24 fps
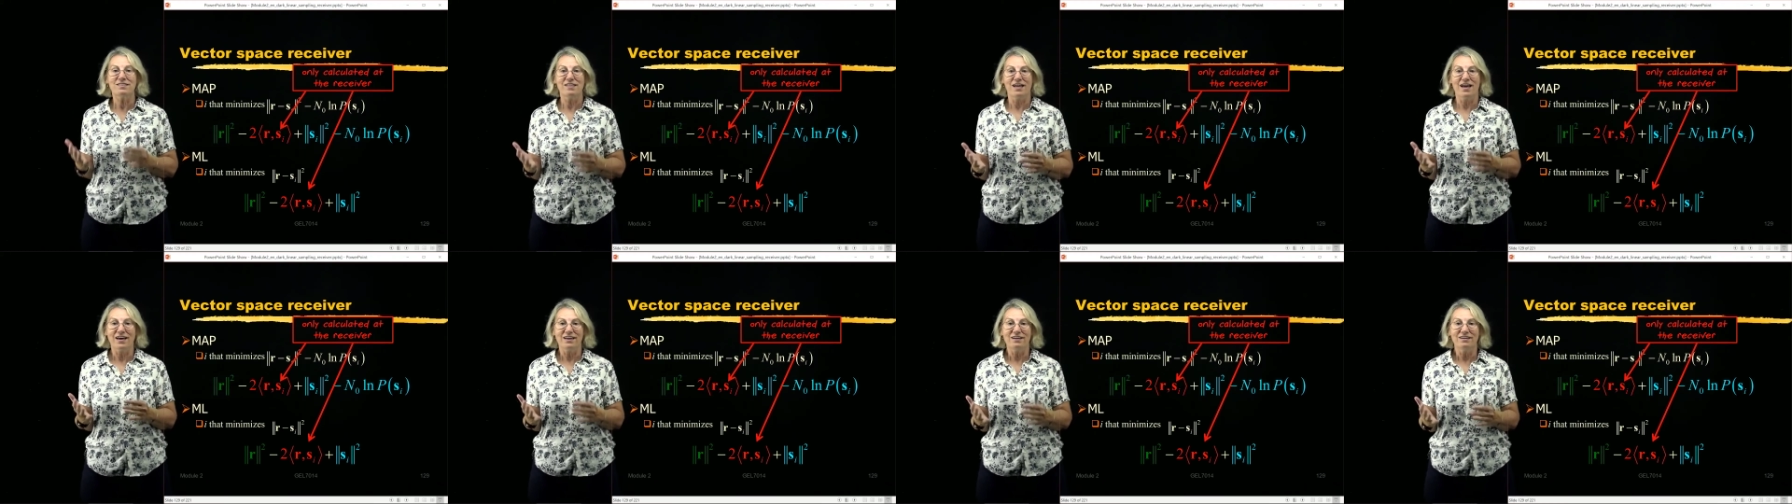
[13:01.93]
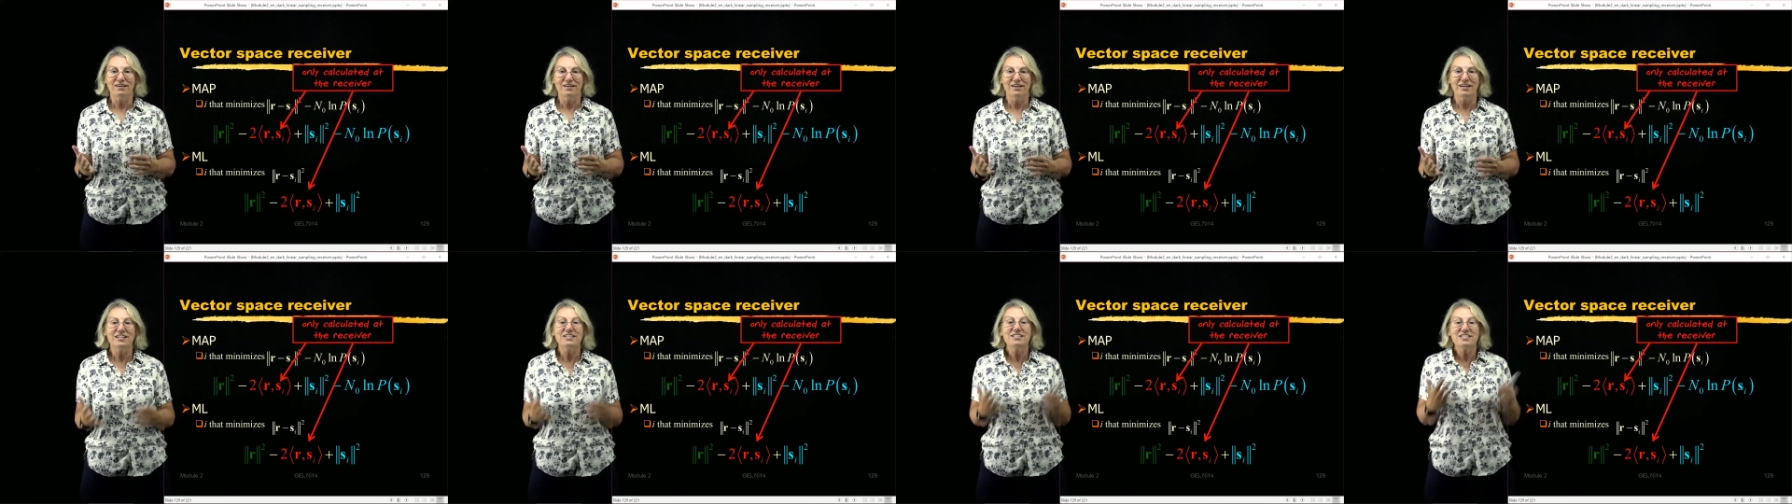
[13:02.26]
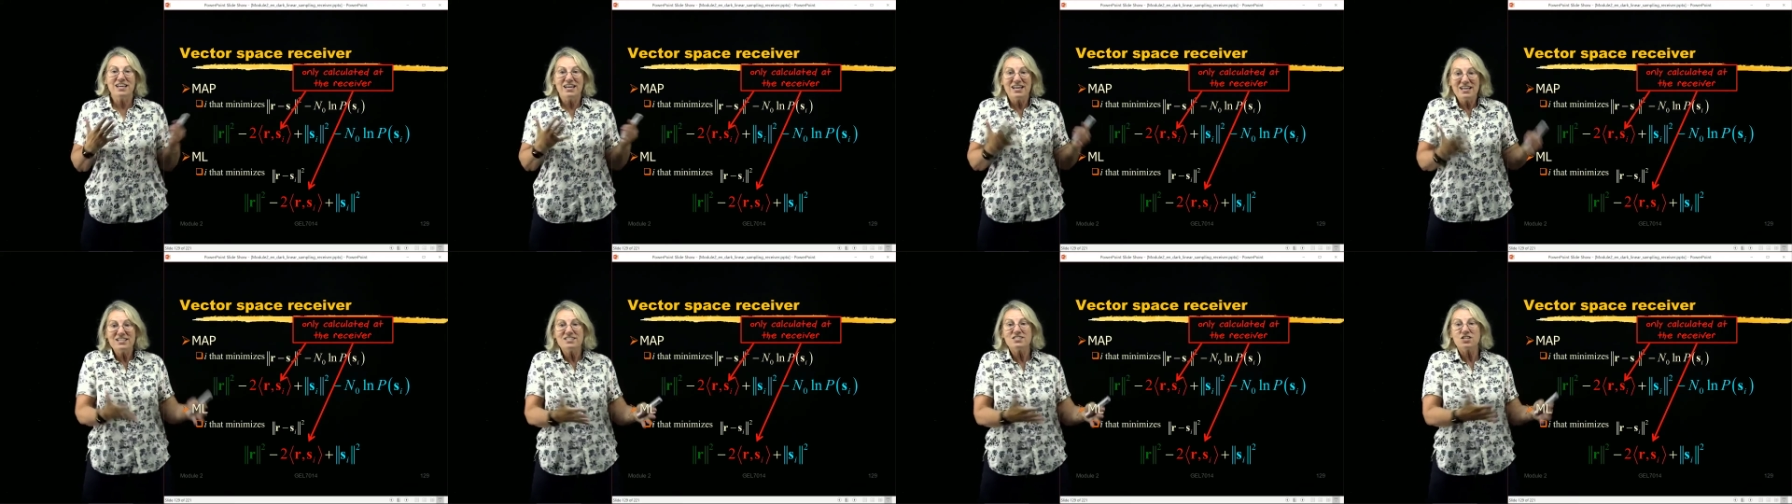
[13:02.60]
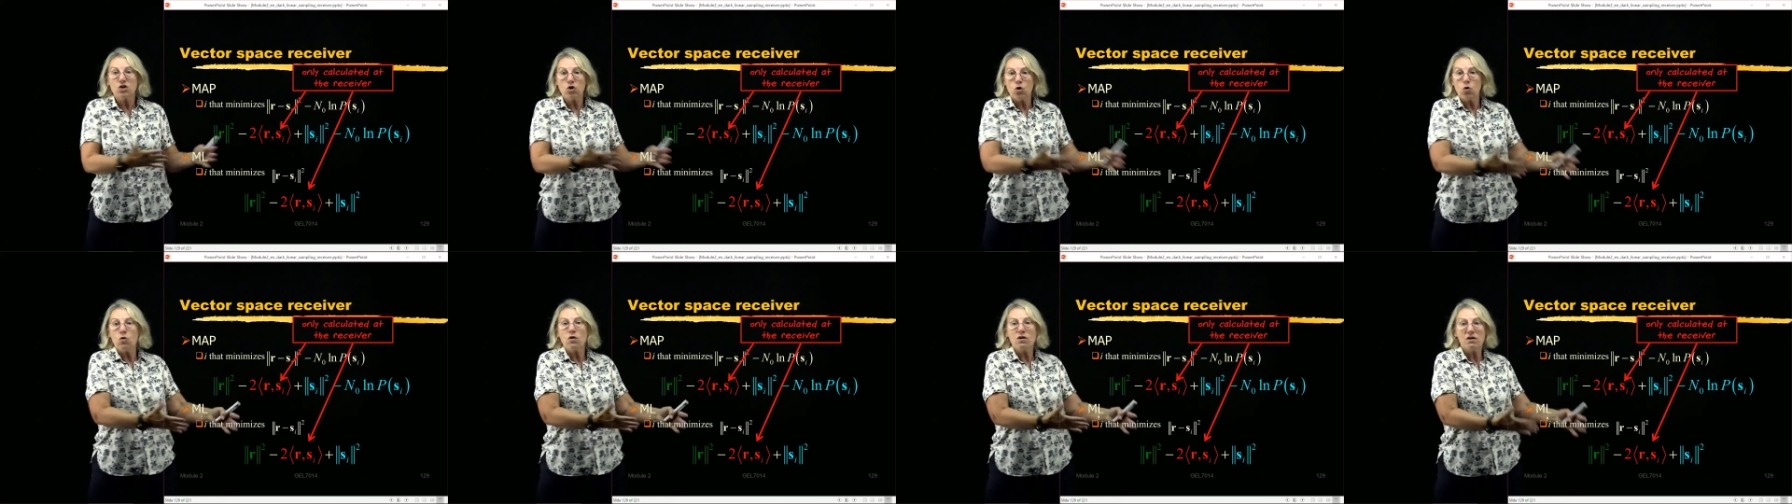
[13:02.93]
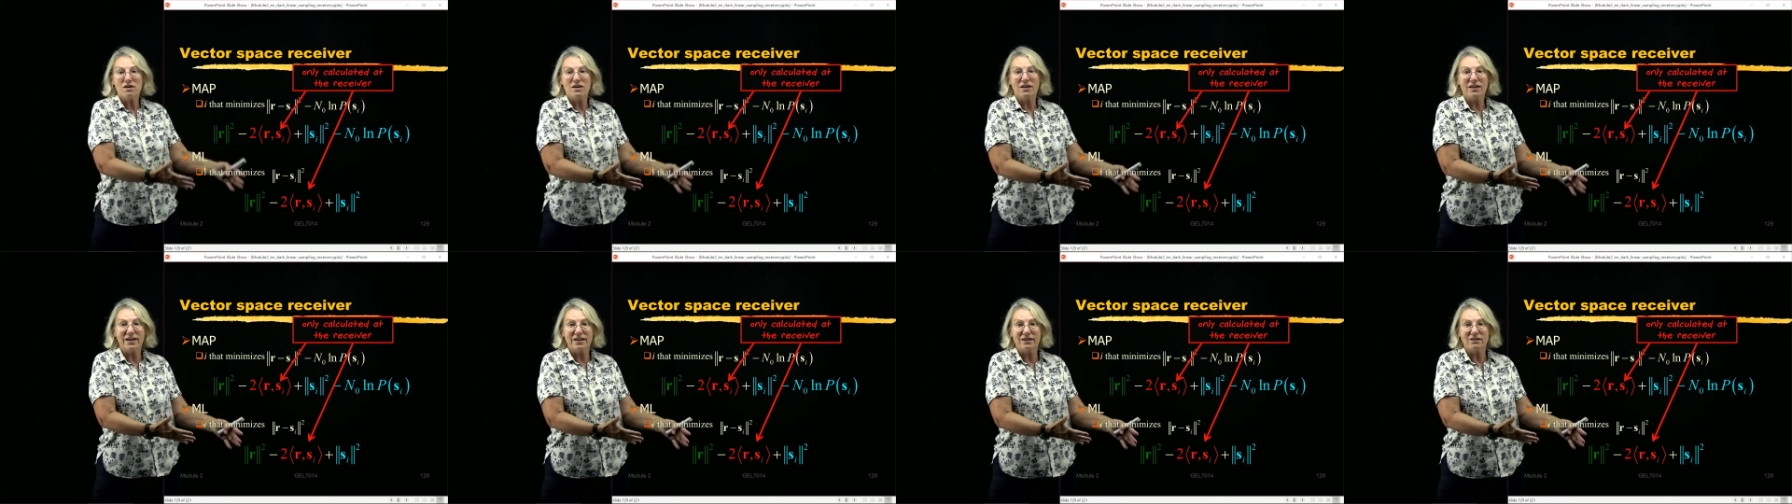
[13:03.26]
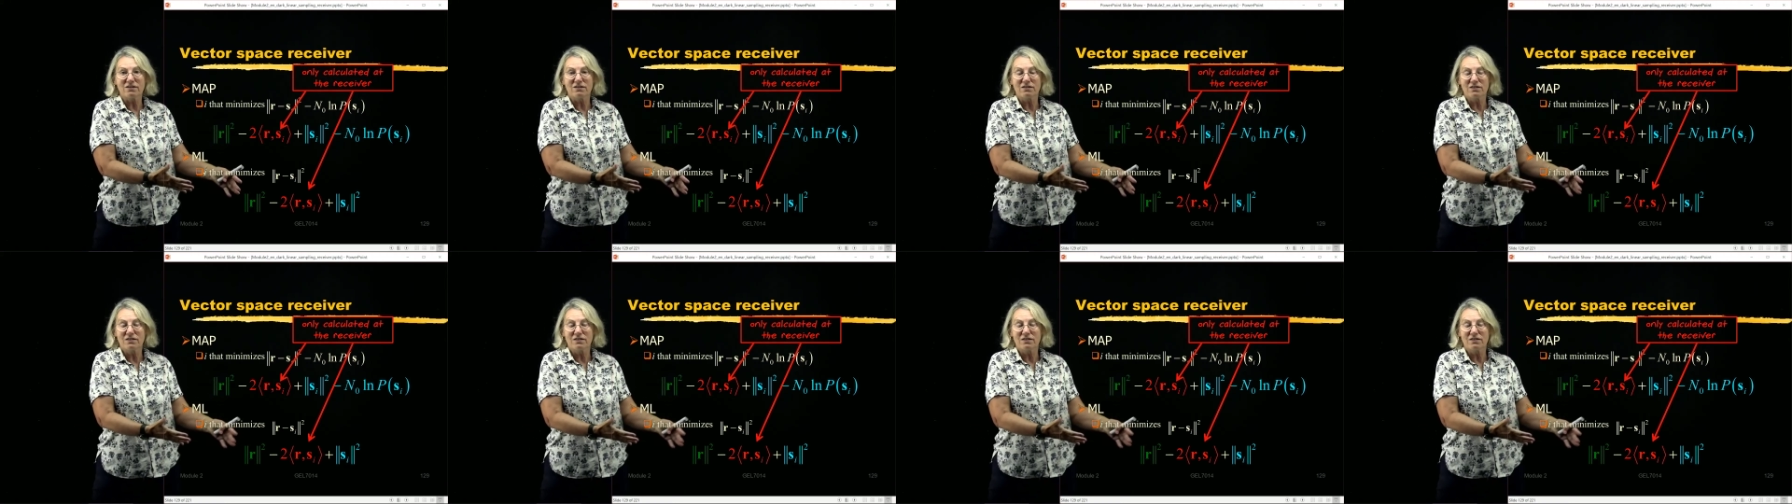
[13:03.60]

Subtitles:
that it is a correlator.